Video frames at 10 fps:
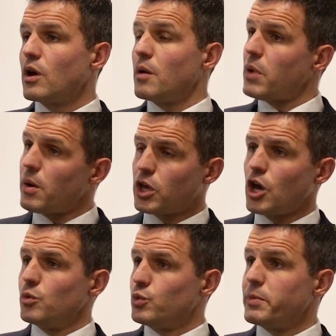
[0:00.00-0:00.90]
and by
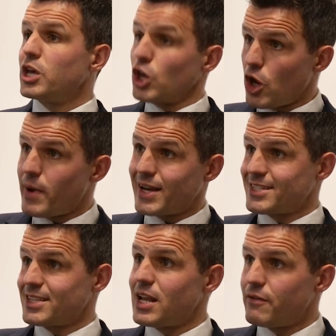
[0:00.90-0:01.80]
cope we mean go back
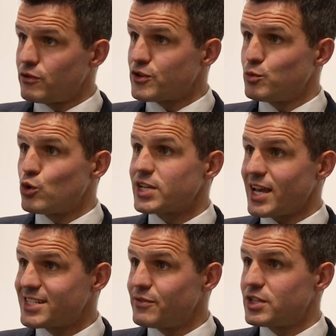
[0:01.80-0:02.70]
to the level of sporting
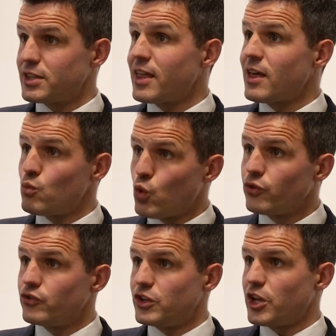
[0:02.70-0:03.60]
activity they
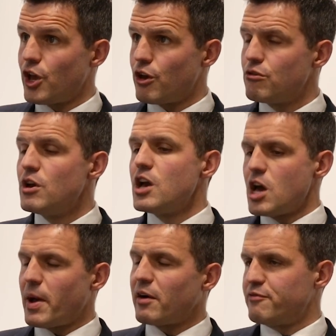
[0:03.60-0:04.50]
want to do,
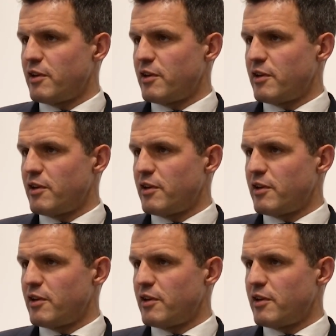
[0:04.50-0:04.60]
about